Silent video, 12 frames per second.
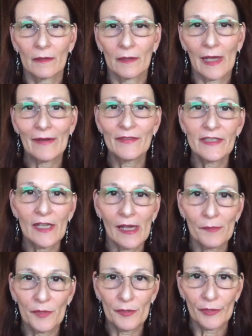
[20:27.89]
every
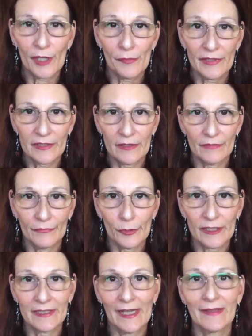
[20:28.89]
time we were going to the
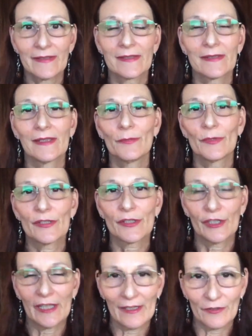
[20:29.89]
Vortex, it was
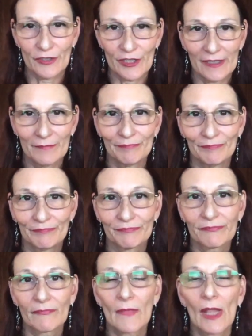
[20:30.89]
good energy.
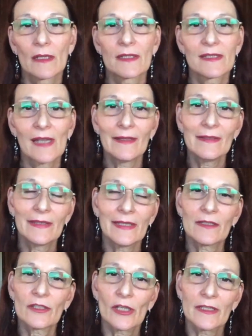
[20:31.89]
Suddenly
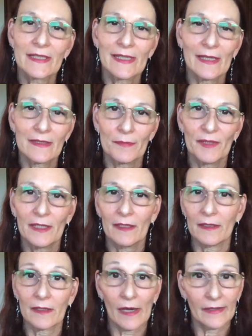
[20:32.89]
it started to get to be
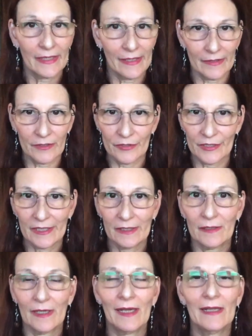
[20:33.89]
yucky energy,
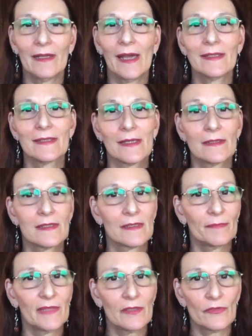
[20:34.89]
and I said,
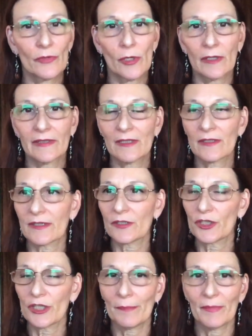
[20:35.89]
something's wrong, there's a
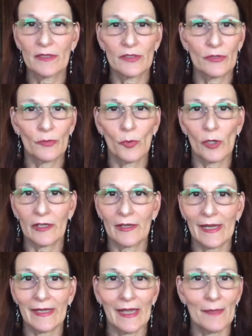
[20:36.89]
ship under the water.
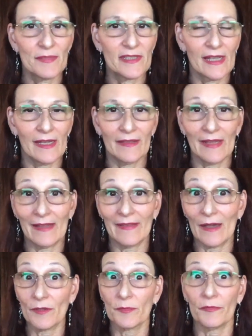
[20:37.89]
I kept saying that, and
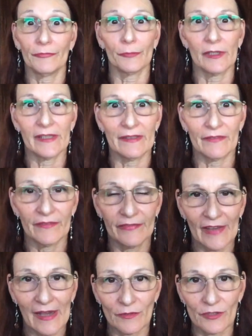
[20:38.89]
that was before they even
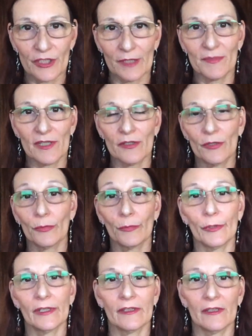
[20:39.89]
found ships under the water.